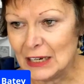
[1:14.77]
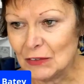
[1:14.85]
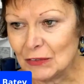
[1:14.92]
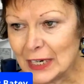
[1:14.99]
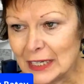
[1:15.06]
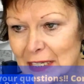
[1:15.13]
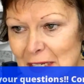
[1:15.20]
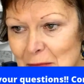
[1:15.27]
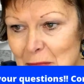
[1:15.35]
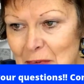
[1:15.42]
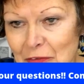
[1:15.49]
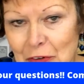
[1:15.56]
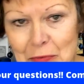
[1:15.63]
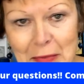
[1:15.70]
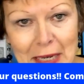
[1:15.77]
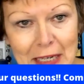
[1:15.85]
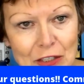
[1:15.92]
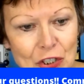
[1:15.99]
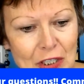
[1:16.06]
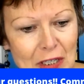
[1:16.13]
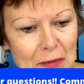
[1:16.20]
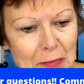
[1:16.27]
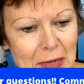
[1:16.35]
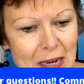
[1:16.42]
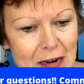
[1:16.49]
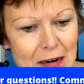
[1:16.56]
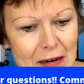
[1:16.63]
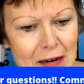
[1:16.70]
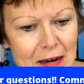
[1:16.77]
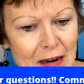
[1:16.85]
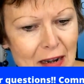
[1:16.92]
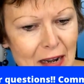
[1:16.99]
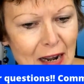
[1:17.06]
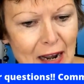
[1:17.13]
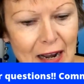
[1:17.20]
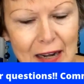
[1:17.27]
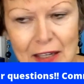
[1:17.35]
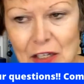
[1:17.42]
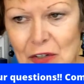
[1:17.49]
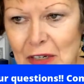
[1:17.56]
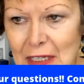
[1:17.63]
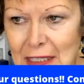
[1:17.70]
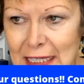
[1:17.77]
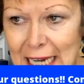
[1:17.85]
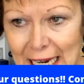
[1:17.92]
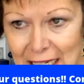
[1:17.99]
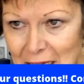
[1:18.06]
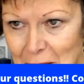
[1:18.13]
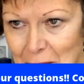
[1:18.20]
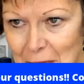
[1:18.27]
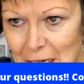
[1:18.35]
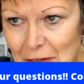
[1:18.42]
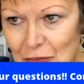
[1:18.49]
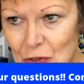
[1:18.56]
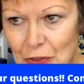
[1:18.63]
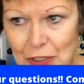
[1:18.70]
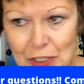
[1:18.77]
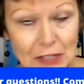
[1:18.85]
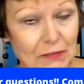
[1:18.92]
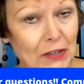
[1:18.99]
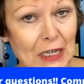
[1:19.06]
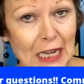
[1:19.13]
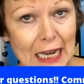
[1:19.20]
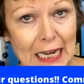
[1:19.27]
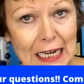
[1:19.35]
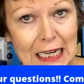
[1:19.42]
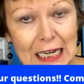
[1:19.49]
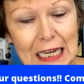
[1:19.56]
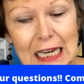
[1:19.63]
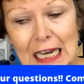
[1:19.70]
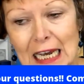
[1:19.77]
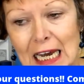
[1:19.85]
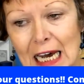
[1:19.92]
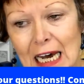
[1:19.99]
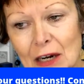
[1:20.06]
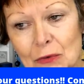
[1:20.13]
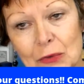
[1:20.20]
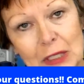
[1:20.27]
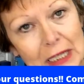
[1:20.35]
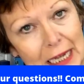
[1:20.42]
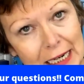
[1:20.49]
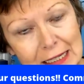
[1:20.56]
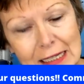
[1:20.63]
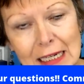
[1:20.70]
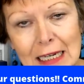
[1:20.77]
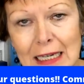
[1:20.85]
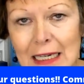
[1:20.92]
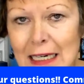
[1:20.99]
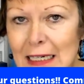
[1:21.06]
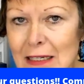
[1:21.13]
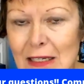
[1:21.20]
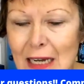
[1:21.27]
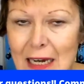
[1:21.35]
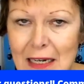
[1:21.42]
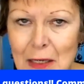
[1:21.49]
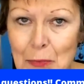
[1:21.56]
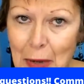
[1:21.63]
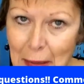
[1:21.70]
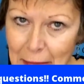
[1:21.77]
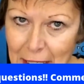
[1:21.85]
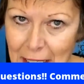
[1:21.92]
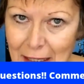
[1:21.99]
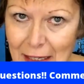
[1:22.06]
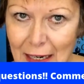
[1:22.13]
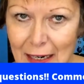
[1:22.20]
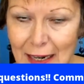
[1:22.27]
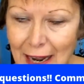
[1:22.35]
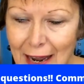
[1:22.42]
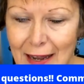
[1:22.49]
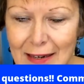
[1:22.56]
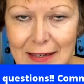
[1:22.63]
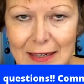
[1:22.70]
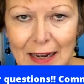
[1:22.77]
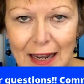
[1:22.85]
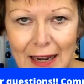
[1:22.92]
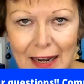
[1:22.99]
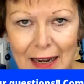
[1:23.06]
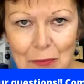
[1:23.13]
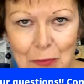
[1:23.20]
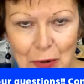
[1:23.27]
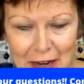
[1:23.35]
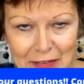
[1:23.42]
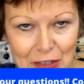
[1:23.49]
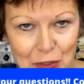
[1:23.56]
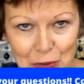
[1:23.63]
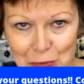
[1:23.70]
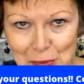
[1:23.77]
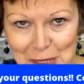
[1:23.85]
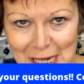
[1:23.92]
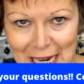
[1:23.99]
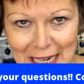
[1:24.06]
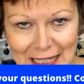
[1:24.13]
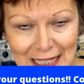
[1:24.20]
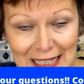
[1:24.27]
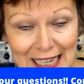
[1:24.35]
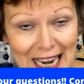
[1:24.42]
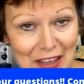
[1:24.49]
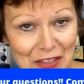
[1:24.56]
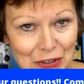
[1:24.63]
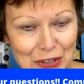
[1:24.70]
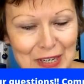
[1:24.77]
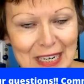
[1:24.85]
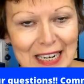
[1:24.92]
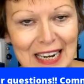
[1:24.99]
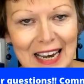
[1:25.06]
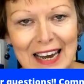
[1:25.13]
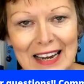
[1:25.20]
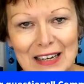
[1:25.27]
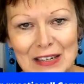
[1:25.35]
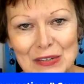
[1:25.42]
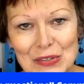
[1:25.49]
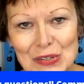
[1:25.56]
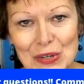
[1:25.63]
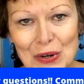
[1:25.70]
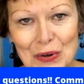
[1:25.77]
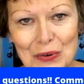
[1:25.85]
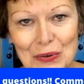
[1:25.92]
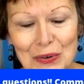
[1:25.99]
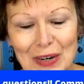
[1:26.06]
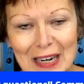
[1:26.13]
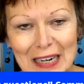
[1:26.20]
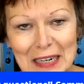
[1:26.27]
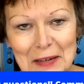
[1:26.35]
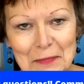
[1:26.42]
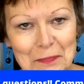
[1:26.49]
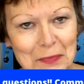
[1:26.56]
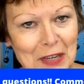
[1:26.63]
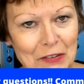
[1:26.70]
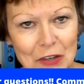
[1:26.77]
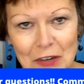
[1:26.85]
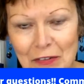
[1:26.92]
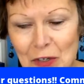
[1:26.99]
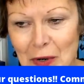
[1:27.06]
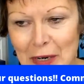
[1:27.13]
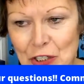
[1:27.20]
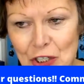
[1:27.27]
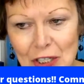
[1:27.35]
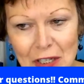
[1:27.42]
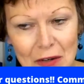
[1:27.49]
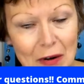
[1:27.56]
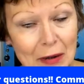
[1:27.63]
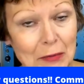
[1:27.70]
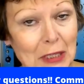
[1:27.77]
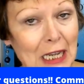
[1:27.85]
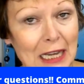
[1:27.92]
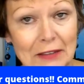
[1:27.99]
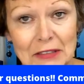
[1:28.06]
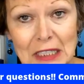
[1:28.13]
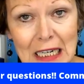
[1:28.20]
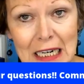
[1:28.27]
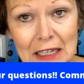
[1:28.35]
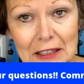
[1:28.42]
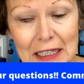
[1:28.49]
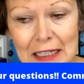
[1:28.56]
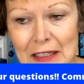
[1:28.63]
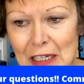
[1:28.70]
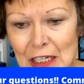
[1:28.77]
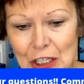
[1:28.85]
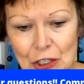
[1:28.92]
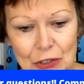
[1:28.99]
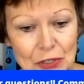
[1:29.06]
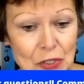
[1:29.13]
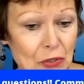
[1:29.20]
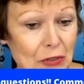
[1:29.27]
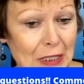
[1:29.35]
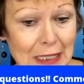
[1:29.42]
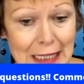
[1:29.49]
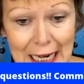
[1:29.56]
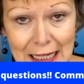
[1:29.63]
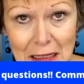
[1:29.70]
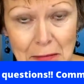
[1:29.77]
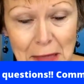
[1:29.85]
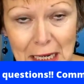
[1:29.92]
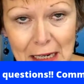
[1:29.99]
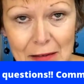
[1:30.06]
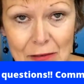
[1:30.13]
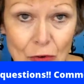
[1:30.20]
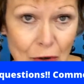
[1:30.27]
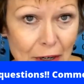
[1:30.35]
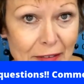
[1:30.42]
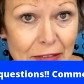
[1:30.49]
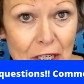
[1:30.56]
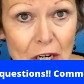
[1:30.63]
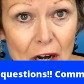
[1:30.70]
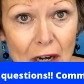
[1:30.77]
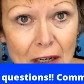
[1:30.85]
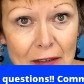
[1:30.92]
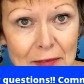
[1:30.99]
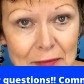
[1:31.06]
Got some information up here. Uh, you can text me, of course, if you'd like. Uh, realizing it is on a public site and a private group site together. Uh, so um, if you have a question, though, I would love to hear it. You can certainly text me or even call.